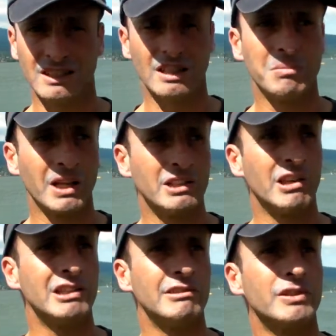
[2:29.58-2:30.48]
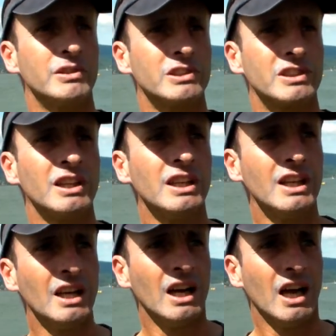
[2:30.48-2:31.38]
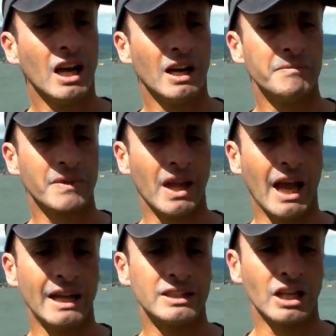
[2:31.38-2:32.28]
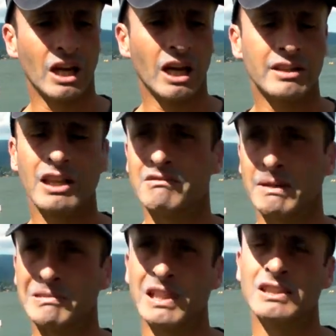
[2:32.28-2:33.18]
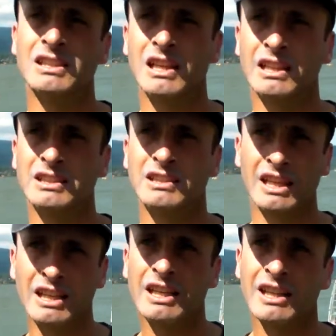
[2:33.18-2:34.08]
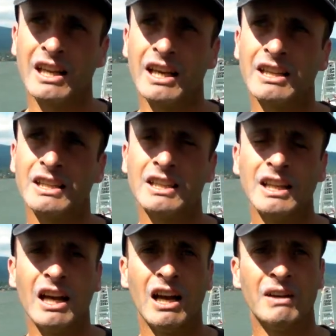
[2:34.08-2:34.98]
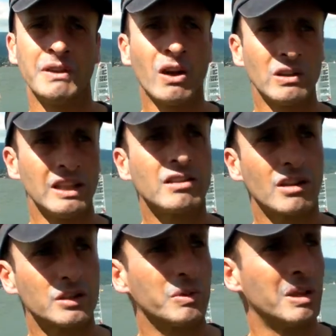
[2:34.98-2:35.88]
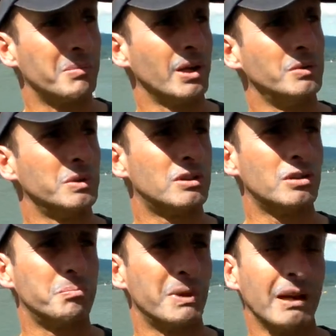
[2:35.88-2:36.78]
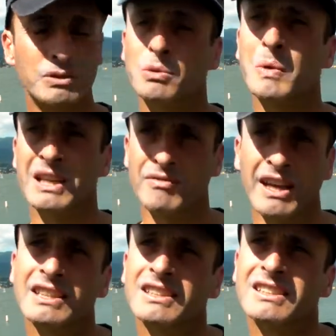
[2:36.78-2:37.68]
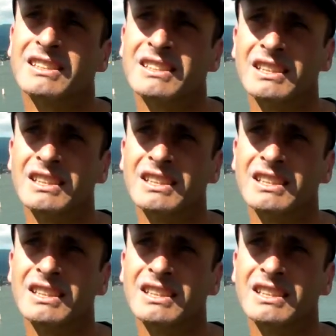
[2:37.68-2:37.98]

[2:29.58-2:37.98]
Did the Blade Rider, of course. And I think it represents his latest thinking there. The whole ethos with the boat was to be able to win events.